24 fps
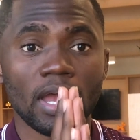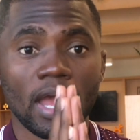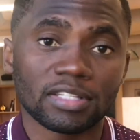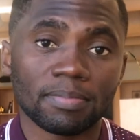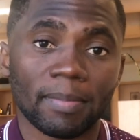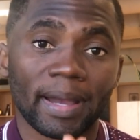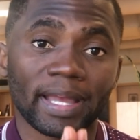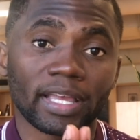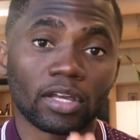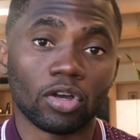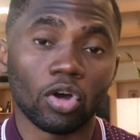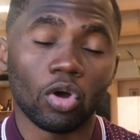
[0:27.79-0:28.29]

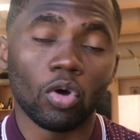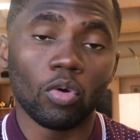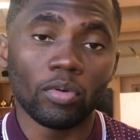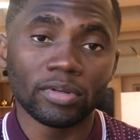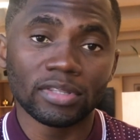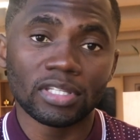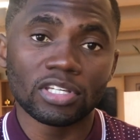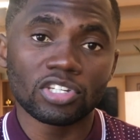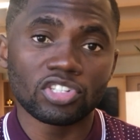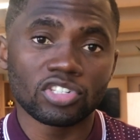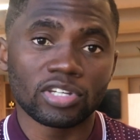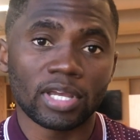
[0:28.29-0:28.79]
My goal with
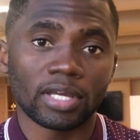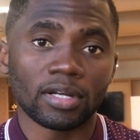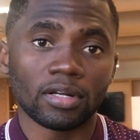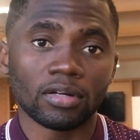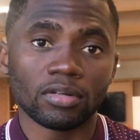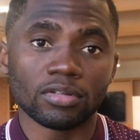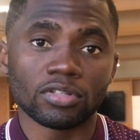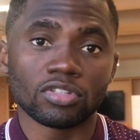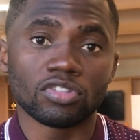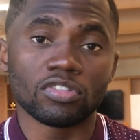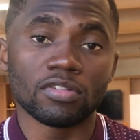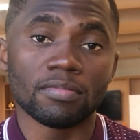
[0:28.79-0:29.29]
this channel
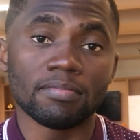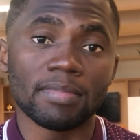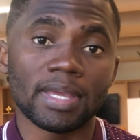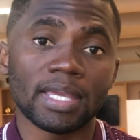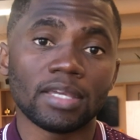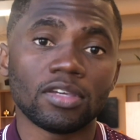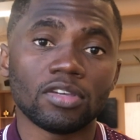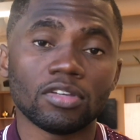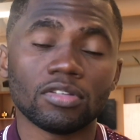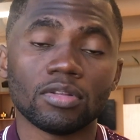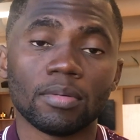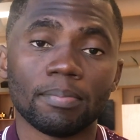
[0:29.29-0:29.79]
is to
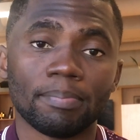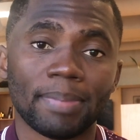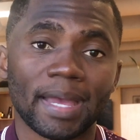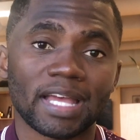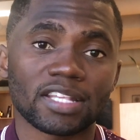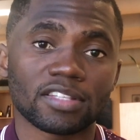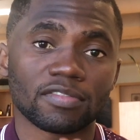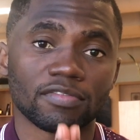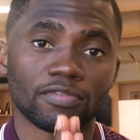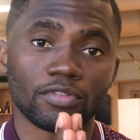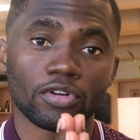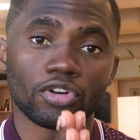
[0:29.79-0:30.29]
make you the
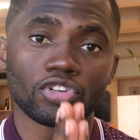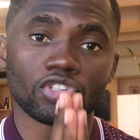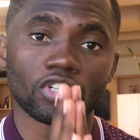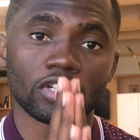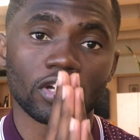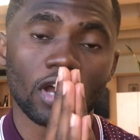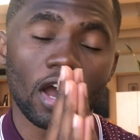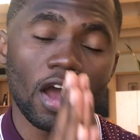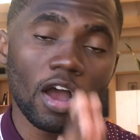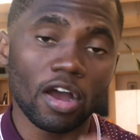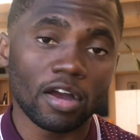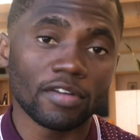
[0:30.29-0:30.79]
best version
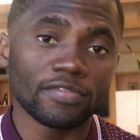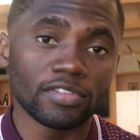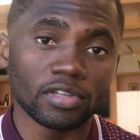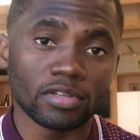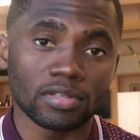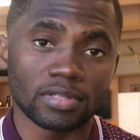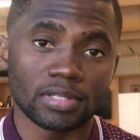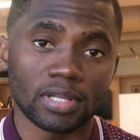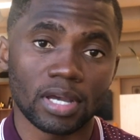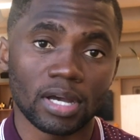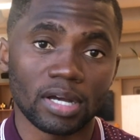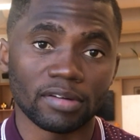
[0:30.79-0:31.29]
of
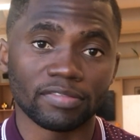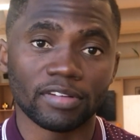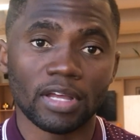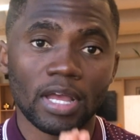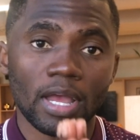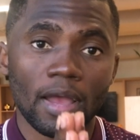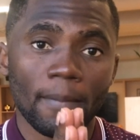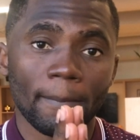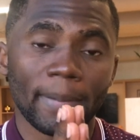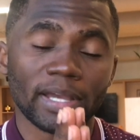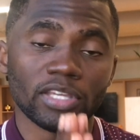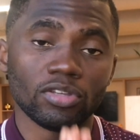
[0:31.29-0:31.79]
yourself
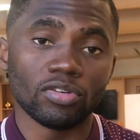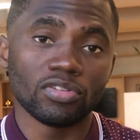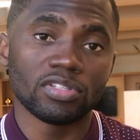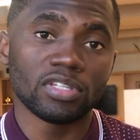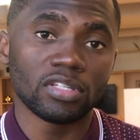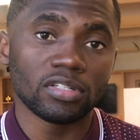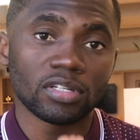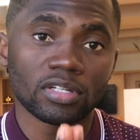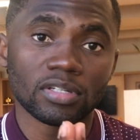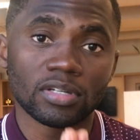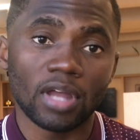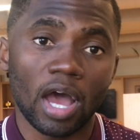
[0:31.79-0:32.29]
by
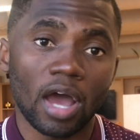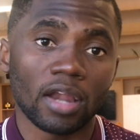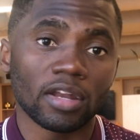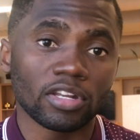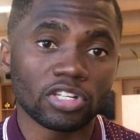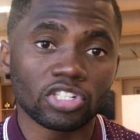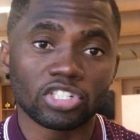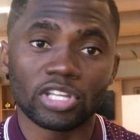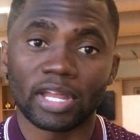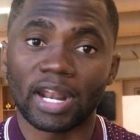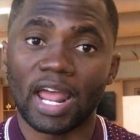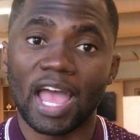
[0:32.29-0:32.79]
using the
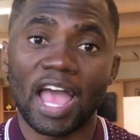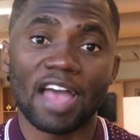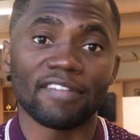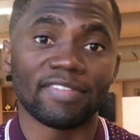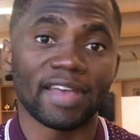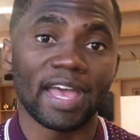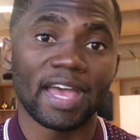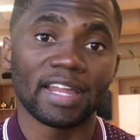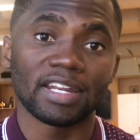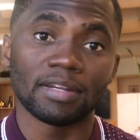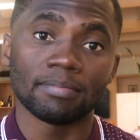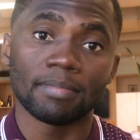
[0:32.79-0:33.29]
knowledge that I have
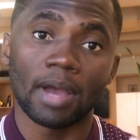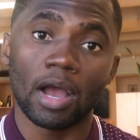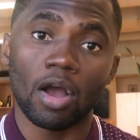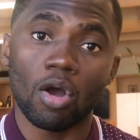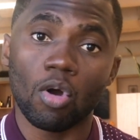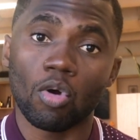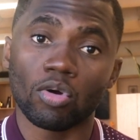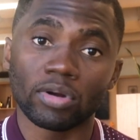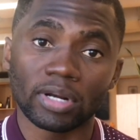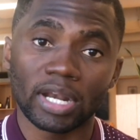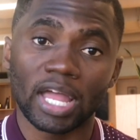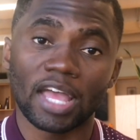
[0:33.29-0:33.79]
had in my
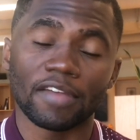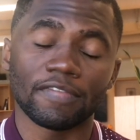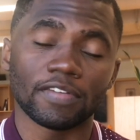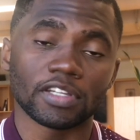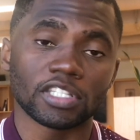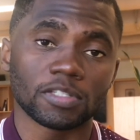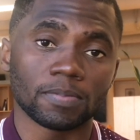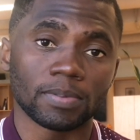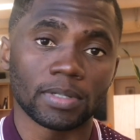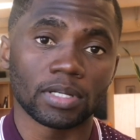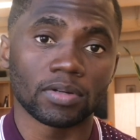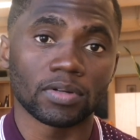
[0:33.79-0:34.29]
own life
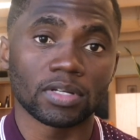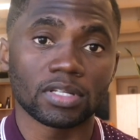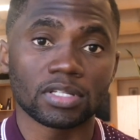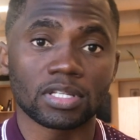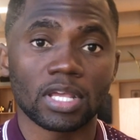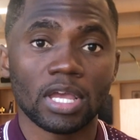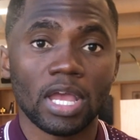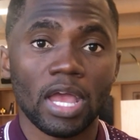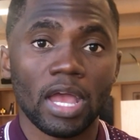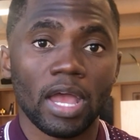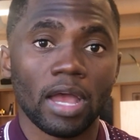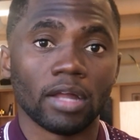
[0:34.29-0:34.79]
experience,
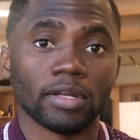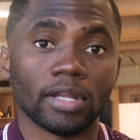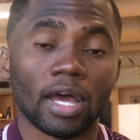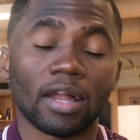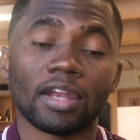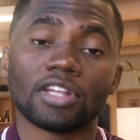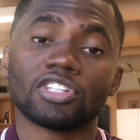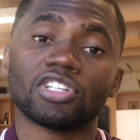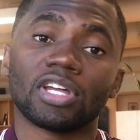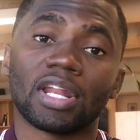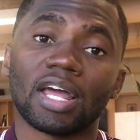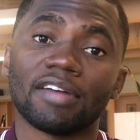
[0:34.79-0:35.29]

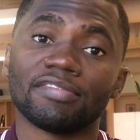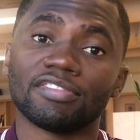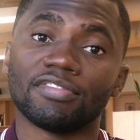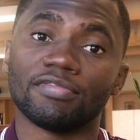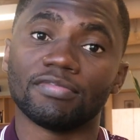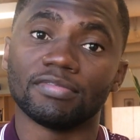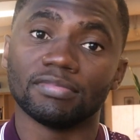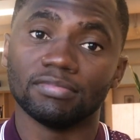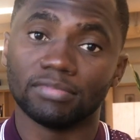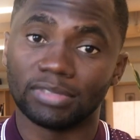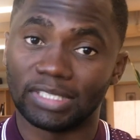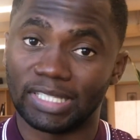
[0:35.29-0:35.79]
knowledge that I've
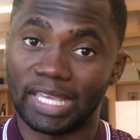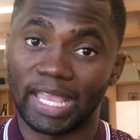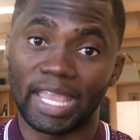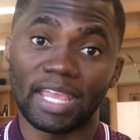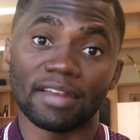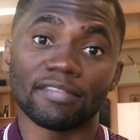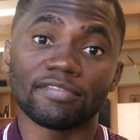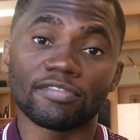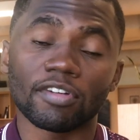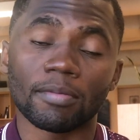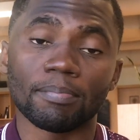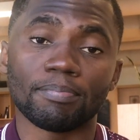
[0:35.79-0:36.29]

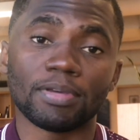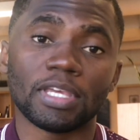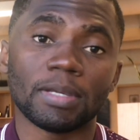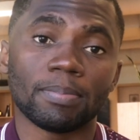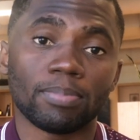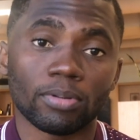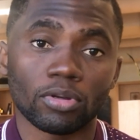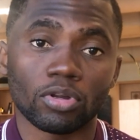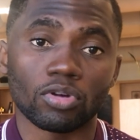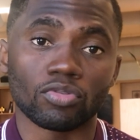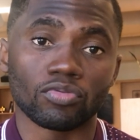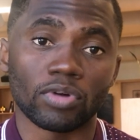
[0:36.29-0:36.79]
gained from
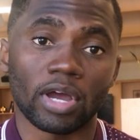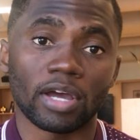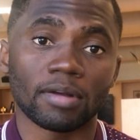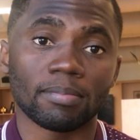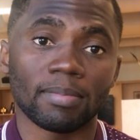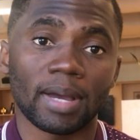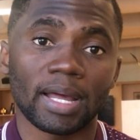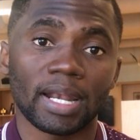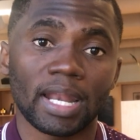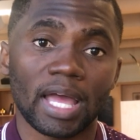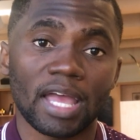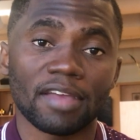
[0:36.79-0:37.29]
people around
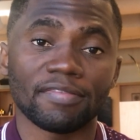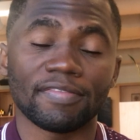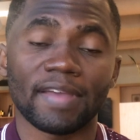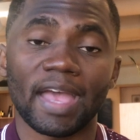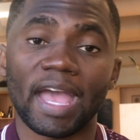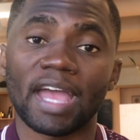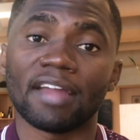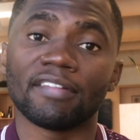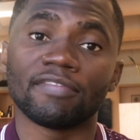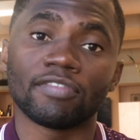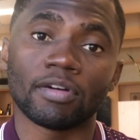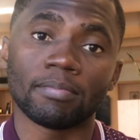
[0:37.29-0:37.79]
my life,
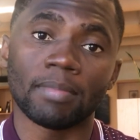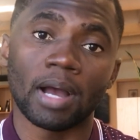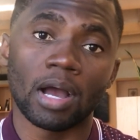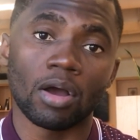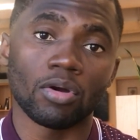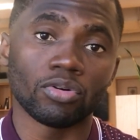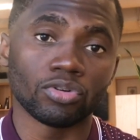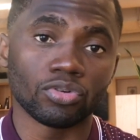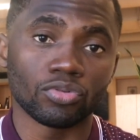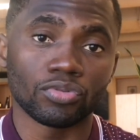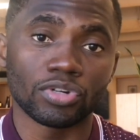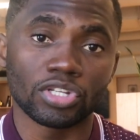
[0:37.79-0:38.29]
and from my
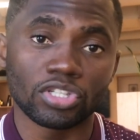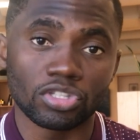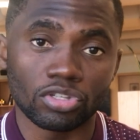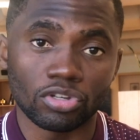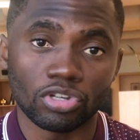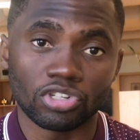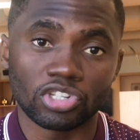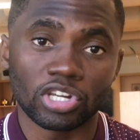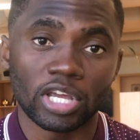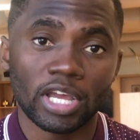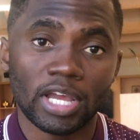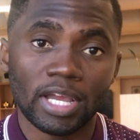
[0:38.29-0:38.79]
own
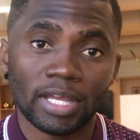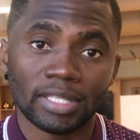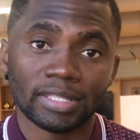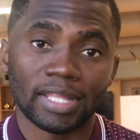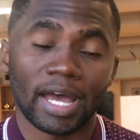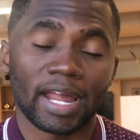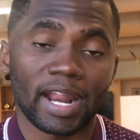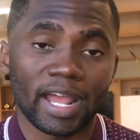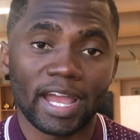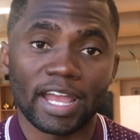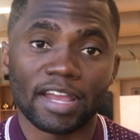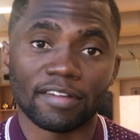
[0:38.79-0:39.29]
research
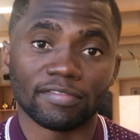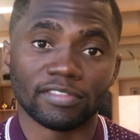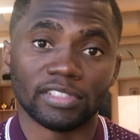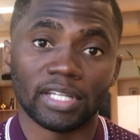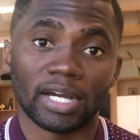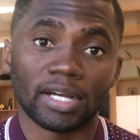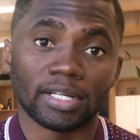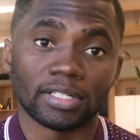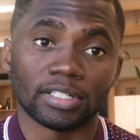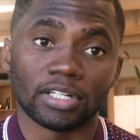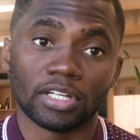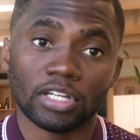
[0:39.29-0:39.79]
that I have
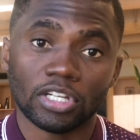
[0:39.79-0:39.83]
done.